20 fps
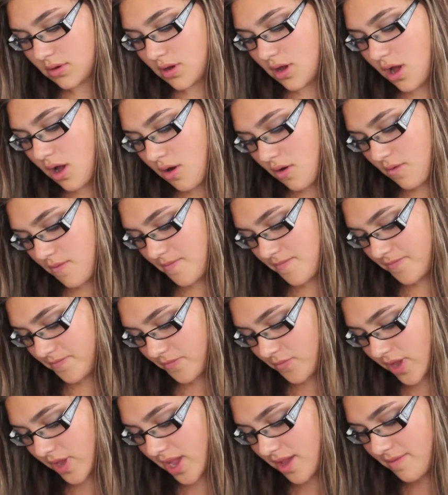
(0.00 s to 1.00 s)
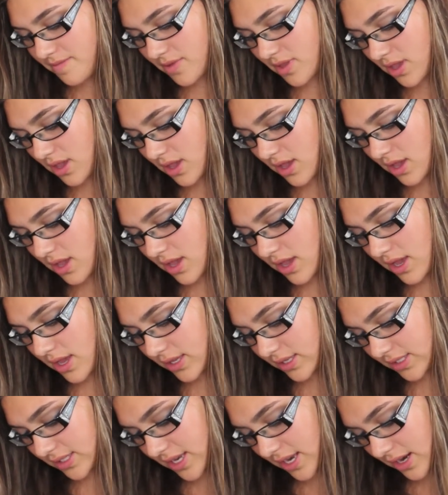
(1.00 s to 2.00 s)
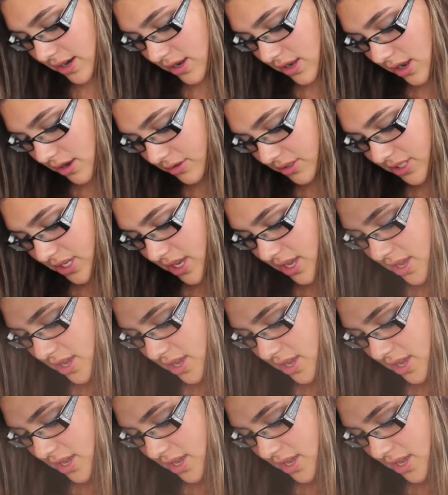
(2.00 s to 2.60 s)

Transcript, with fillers: Oh, wait. It's getting closer.